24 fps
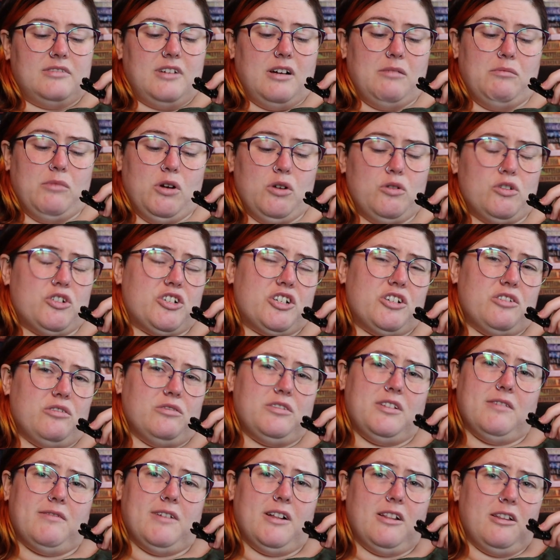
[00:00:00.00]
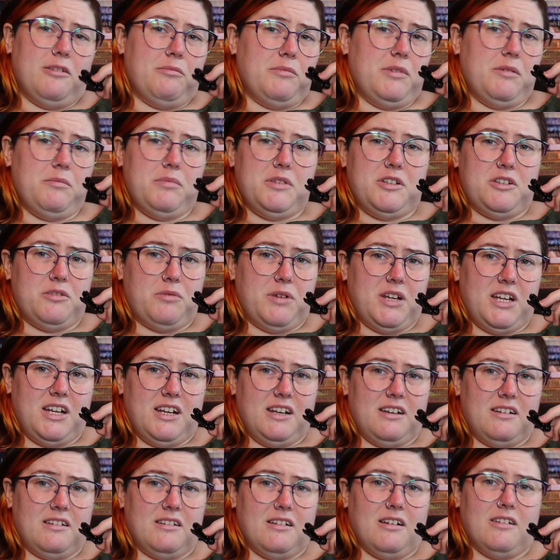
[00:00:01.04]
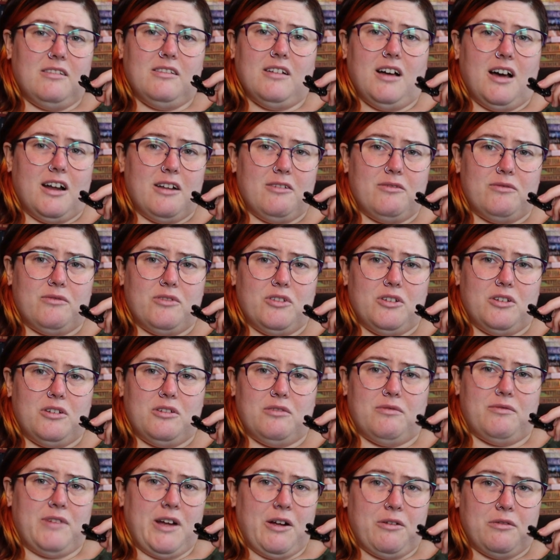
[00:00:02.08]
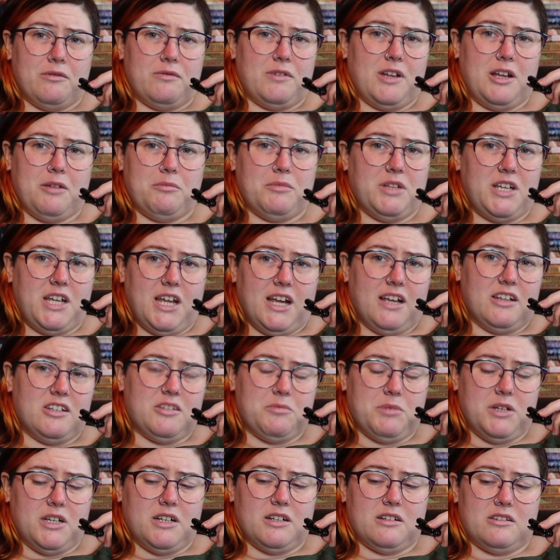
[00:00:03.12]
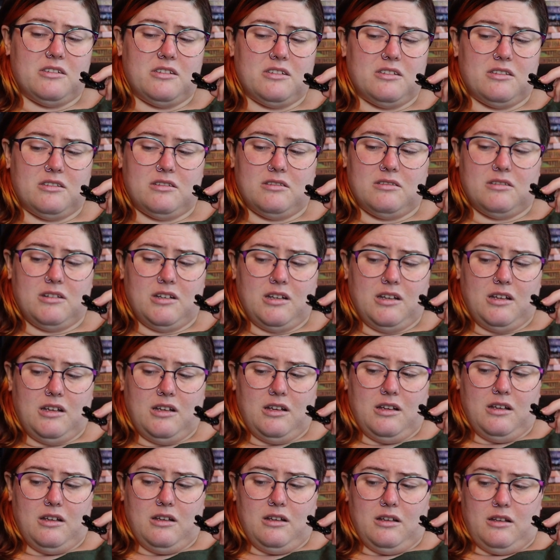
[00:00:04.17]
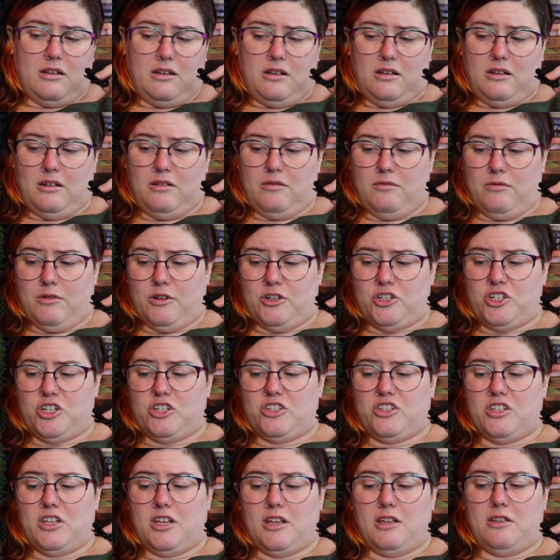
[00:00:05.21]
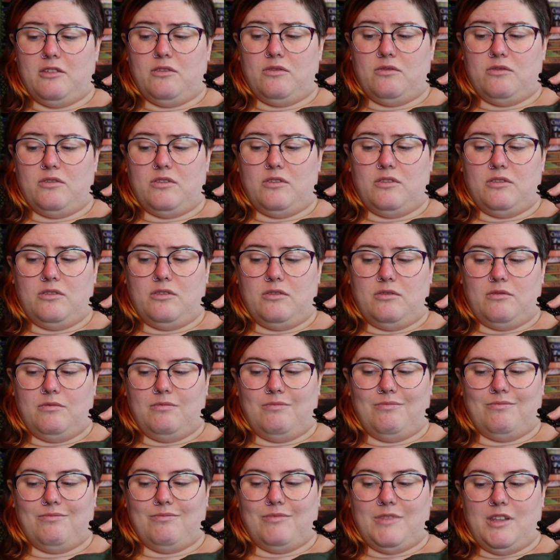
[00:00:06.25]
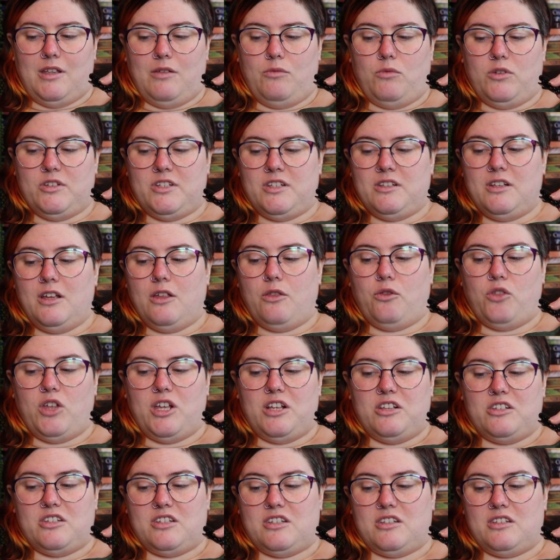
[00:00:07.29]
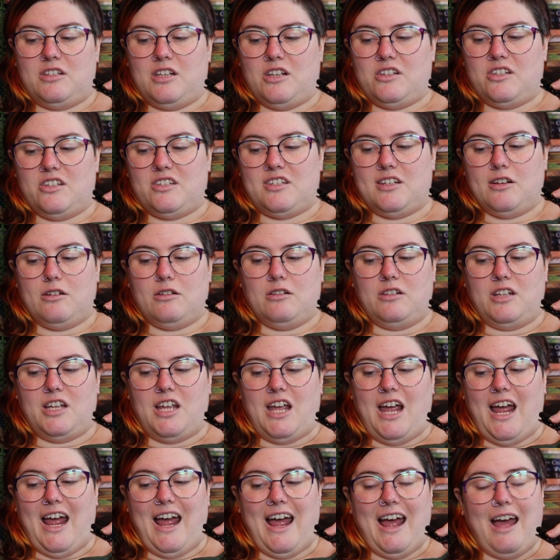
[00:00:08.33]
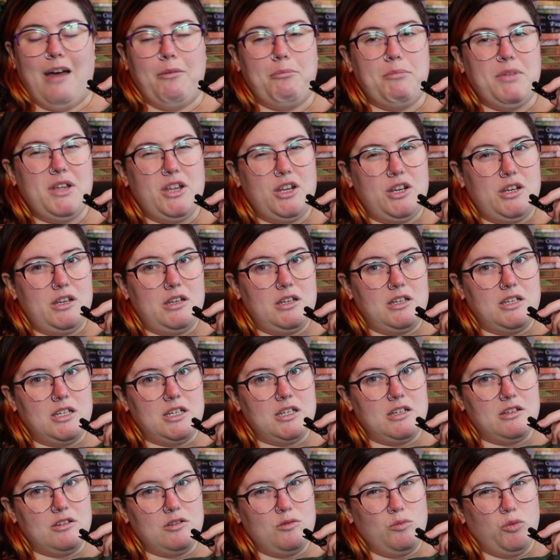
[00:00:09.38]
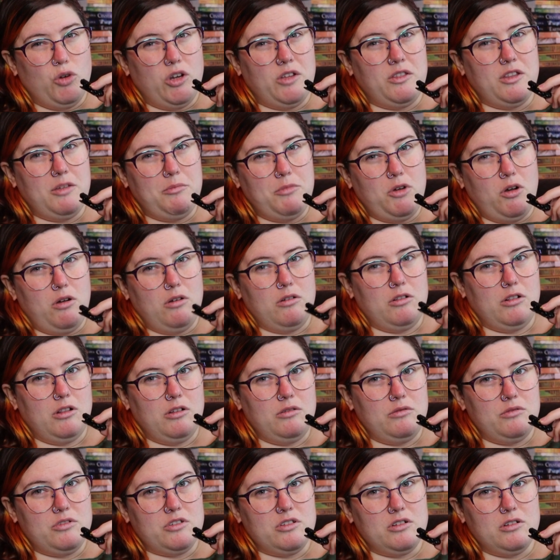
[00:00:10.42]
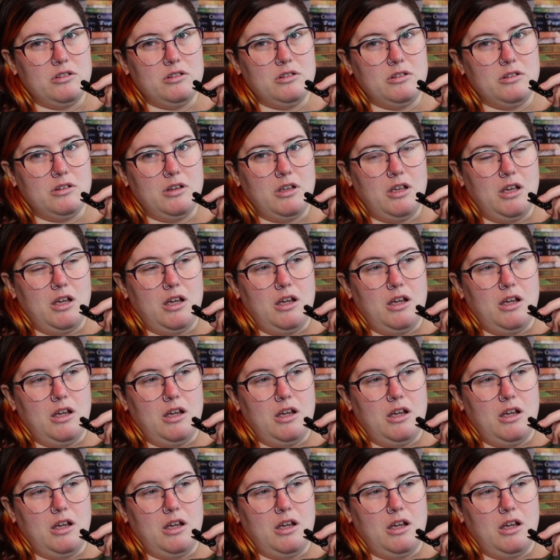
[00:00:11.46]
emotional development between a lot of the found family aspects, where it's just like it wasn't like things necessarily happened to bring them all closer.